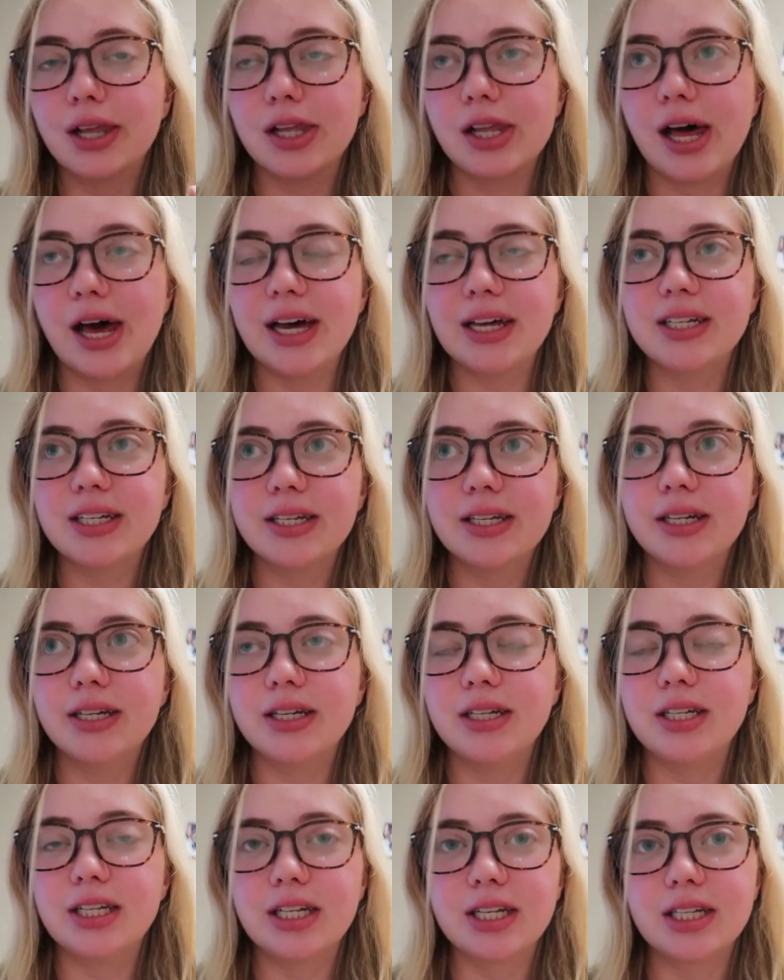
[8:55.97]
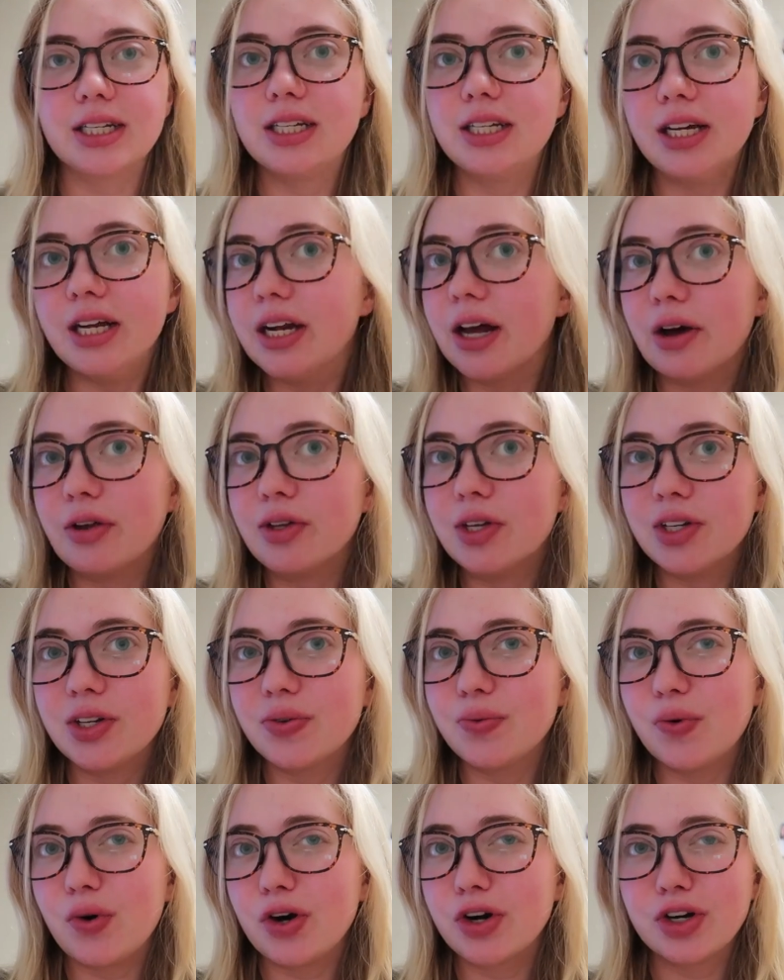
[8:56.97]
less than 16 ounces
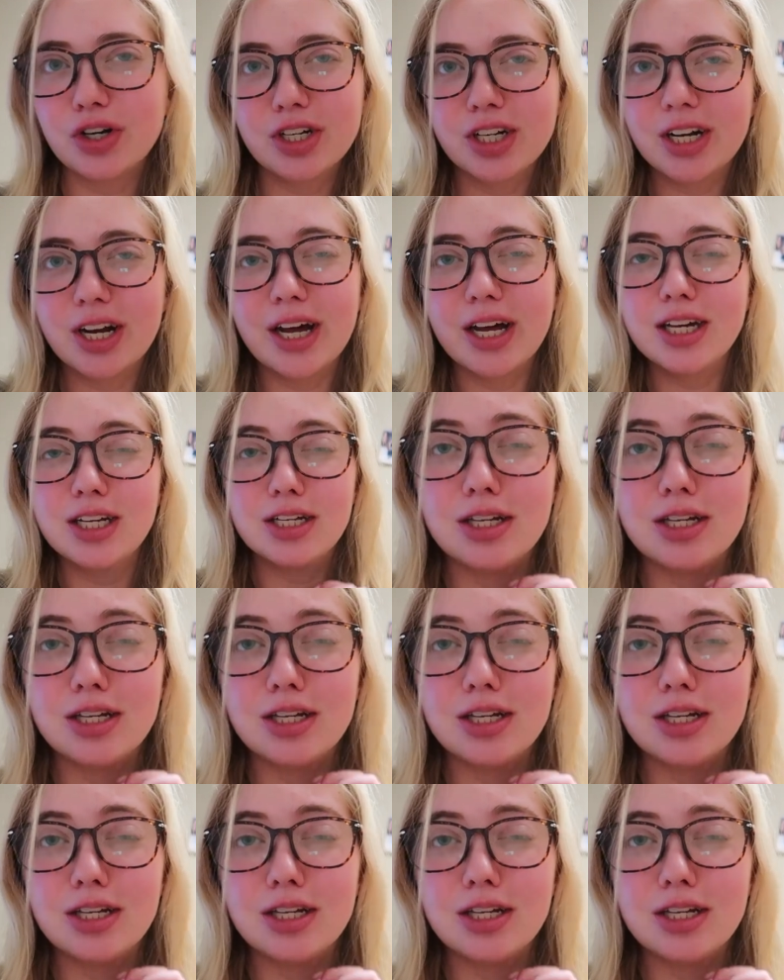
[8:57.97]
of water today